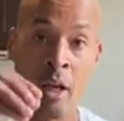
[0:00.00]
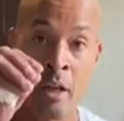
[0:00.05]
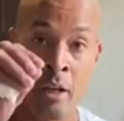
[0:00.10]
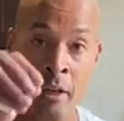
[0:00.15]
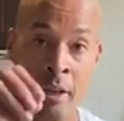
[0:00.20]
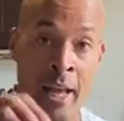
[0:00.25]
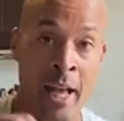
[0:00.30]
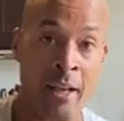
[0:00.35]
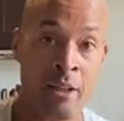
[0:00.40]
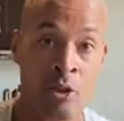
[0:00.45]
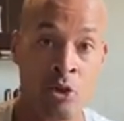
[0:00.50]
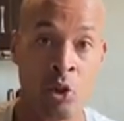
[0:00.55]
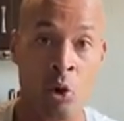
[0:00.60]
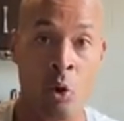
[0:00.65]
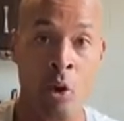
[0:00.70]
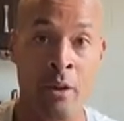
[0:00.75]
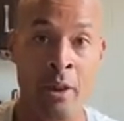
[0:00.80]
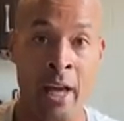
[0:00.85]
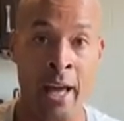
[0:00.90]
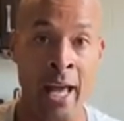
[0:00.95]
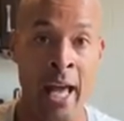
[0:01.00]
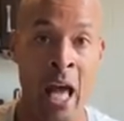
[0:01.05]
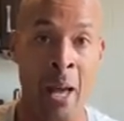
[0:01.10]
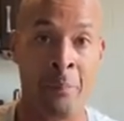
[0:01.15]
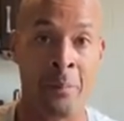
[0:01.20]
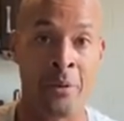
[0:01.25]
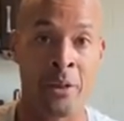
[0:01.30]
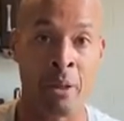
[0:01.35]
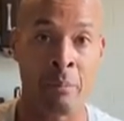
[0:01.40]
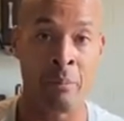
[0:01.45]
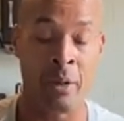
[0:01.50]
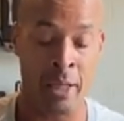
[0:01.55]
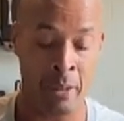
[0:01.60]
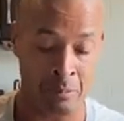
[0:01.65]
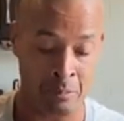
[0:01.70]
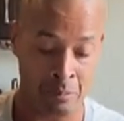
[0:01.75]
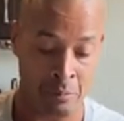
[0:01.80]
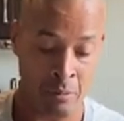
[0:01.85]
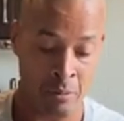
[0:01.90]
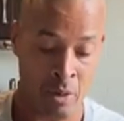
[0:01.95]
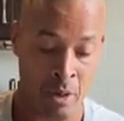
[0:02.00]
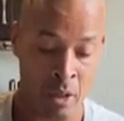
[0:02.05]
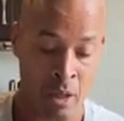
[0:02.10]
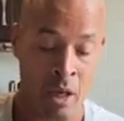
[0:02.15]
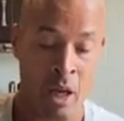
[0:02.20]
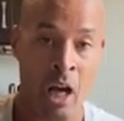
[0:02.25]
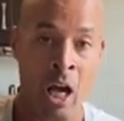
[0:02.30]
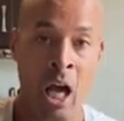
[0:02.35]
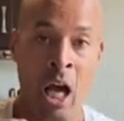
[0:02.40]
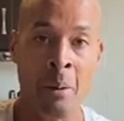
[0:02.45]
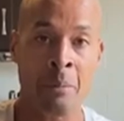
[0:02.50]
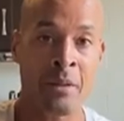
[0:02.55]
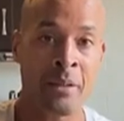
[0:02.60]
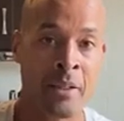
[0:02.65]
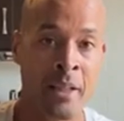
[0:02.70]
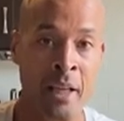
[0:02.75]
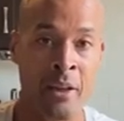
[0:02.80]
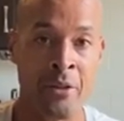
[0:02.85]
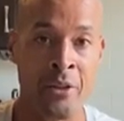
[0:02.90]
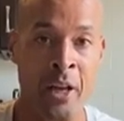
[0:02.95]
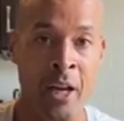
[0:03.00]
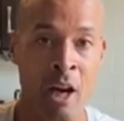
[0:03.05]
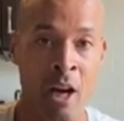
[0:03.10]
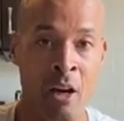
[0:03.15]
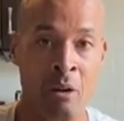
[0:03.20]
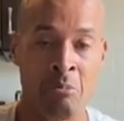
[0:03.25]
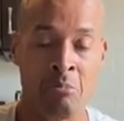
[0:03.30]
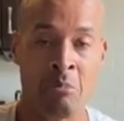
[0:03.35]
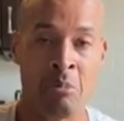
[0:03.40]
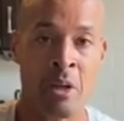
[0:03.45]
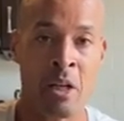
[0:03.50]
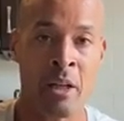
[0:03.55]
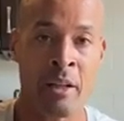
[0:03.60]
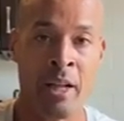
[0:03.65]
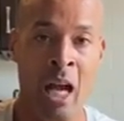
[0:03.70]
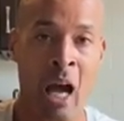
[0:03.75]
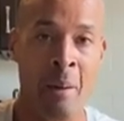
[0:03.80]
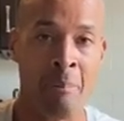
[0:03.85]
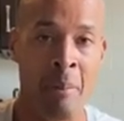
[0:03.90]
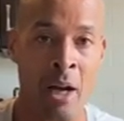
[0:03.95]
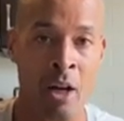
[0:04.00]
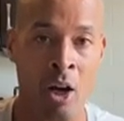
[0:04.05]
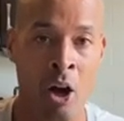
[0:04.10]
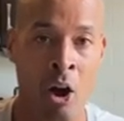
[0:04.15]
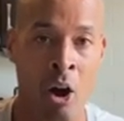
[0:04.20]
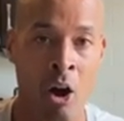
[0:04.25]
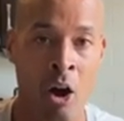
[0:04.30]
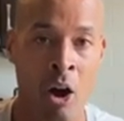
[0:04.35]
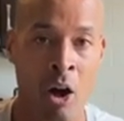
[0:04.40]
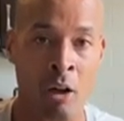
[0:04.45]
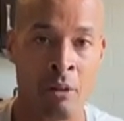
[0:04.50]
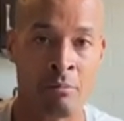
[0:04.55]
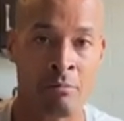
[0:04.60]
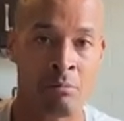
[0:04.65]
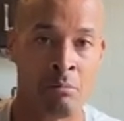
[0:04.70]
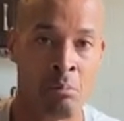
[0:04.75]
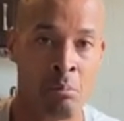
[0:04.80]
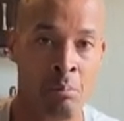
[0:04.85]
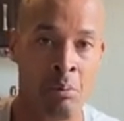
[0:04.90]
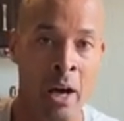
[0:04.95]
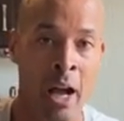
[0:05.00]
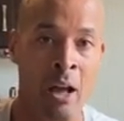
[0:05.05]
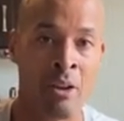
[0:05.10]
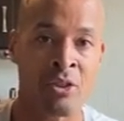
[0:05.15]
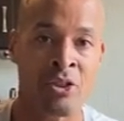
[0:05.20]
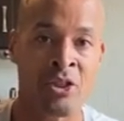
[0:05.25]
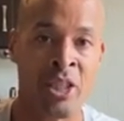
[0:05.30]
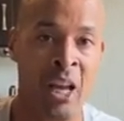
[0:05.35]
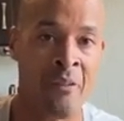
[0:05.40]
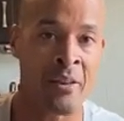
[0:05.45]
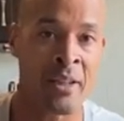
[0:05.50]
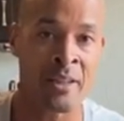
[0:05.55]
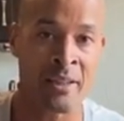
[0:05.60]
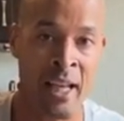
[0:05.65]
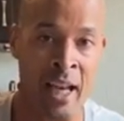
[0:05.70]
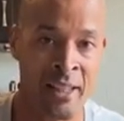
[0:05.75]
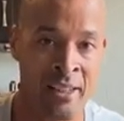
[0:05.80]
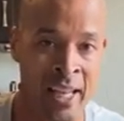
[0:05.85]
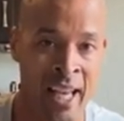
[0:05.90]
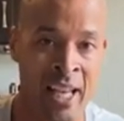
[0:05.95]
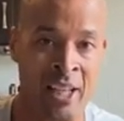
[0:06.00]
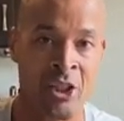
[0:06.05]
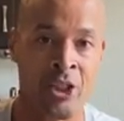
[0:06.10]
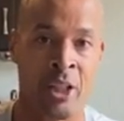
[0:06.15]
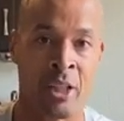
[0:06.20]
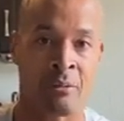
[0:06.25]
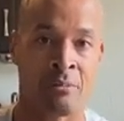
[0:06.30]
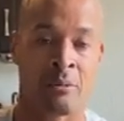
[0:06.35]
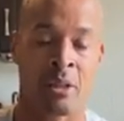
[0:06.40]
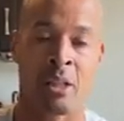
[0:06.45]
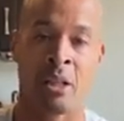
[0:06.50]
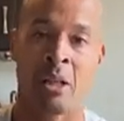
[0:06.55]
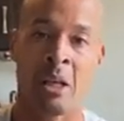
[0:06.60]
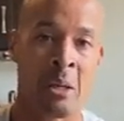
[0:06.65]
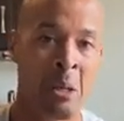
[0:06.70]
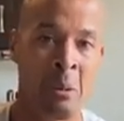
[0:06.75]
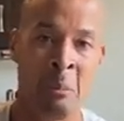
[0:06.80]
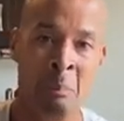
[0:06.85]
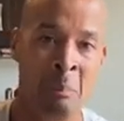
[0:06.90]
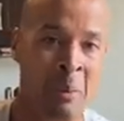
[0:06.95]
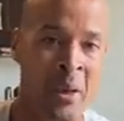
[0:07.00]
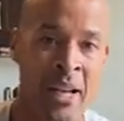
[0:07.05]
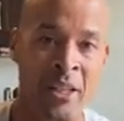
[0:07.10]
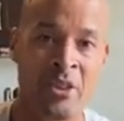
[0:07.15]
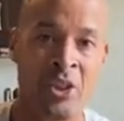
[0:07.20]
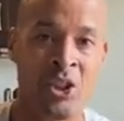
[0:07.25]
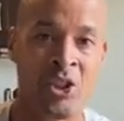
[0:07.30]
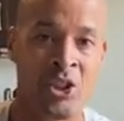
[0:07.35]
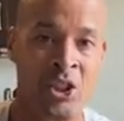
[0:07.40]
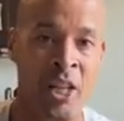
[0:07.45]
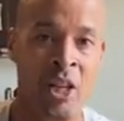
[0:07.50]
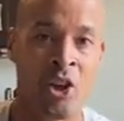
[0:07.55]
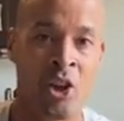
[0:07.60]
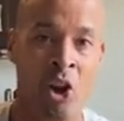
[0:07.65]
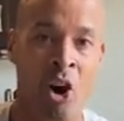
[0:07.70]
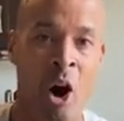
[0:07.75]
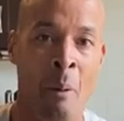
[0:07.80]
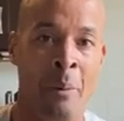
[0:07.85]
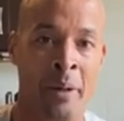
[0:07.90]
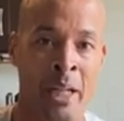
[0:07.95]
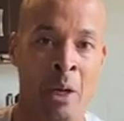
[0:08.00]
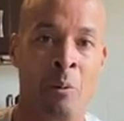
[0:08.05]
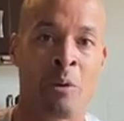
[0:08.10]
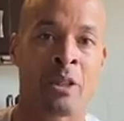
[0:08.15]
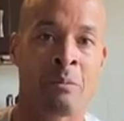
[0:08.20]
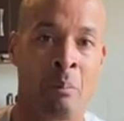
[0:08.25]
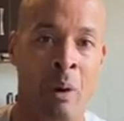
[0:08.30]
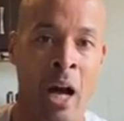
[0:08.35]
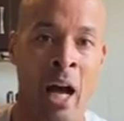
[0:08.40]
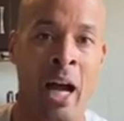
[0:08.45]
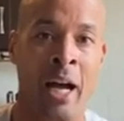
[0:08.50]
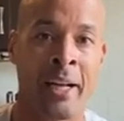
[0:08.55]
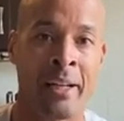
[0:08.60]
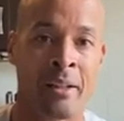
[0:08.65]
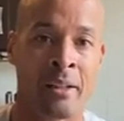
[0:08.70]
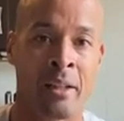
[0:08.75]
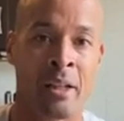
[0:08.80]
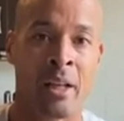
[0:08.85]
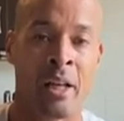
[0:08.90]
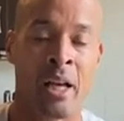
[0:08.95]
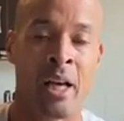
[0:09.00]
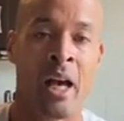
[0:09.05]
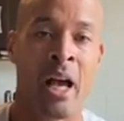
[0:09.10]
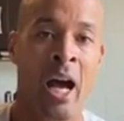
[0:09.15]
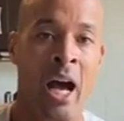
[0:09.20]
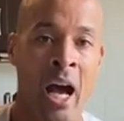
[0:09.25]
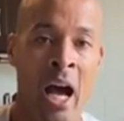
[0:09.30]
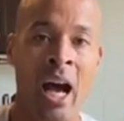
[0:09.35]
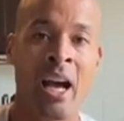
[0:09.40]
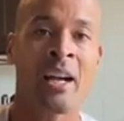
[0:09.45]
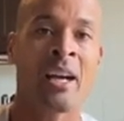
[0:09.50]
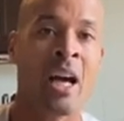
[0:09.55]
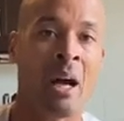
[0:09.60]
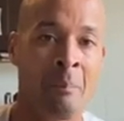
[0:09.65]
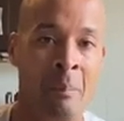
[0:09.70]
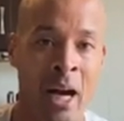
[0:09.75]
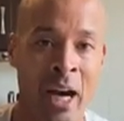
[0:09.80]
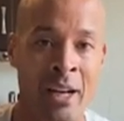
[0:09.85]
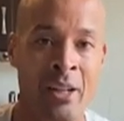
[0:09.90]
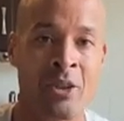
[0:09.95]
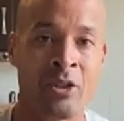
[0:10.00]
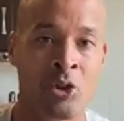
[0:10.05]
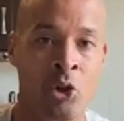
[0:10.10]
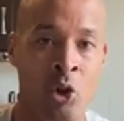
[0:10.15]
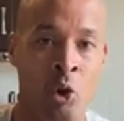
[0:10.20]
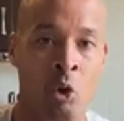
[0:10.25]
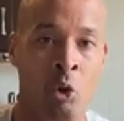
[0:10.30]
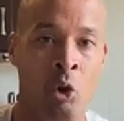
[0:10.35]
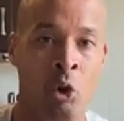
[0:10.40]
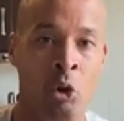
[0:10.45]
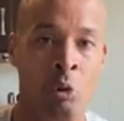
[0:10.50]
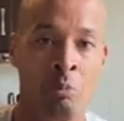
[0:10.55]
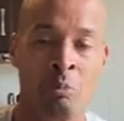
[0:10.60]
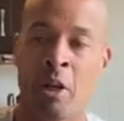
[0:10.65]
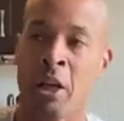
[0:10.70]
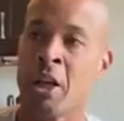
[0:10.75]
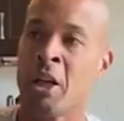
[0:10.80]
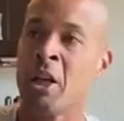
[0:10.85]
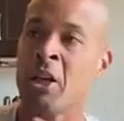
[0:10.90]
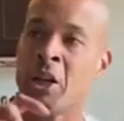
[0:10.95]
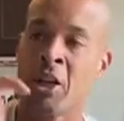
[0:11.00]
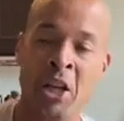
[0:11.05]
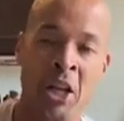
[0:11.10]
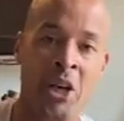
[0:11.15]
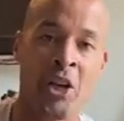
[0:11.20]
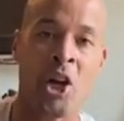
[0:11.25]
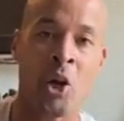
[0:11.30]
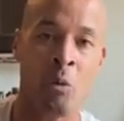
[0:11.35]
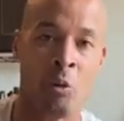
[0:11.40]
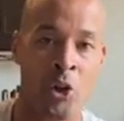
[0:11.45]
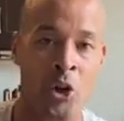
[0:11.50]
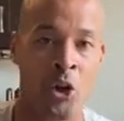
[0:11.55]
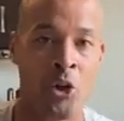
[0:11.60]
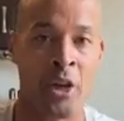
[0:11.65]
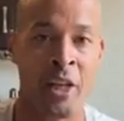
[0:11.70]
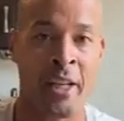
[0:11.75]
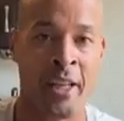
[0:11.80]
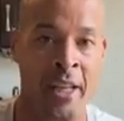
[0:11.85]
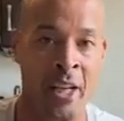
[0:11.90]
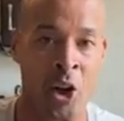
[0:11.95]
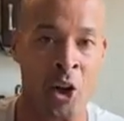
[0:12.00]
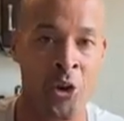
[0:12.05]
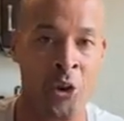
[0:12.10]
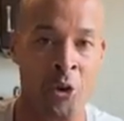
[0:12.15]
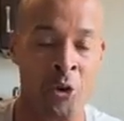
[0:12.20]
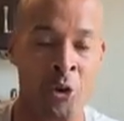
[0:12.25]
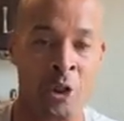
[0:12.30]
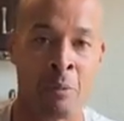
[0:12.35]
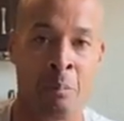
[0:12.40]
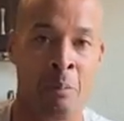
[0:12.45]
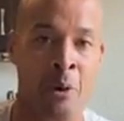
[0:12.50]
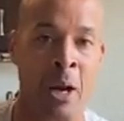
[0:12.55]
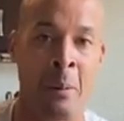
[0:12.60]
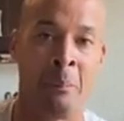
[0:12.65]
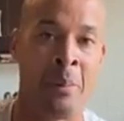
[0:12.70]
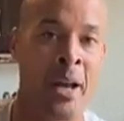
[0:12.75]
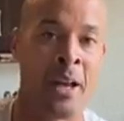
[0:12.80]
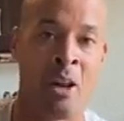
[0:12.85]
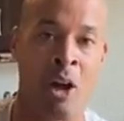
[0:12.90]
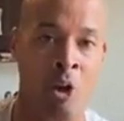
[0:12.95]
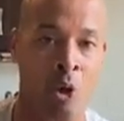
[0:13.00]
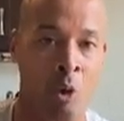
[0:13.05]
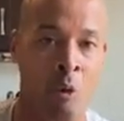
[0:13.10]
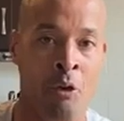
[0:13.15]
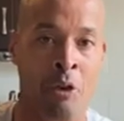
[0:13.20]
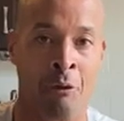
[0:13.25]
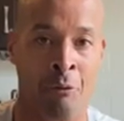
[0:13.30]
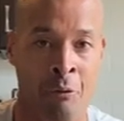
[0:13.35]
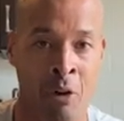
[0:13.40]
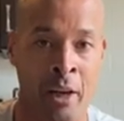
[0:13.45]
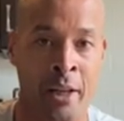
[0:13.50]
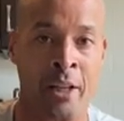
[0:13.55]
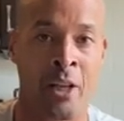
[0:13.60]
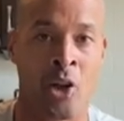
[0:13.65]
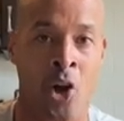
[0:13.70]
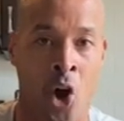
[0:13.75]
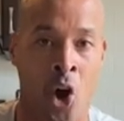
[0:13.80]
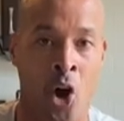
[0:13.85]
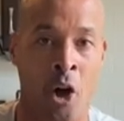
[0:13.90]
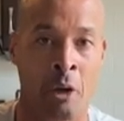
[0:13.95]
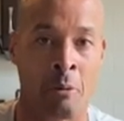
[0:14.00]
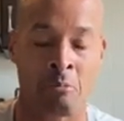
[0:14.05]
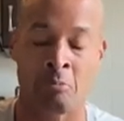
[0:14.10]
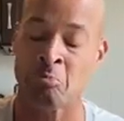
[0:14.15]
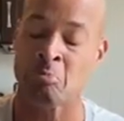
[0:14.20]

Next story that happened to me. I'm sitting there, got my car, brown Chevy Citation. Piece of shit car, but it was mine. I come out of school, nigger, we're going to kill you, spray paint all over the fucking car.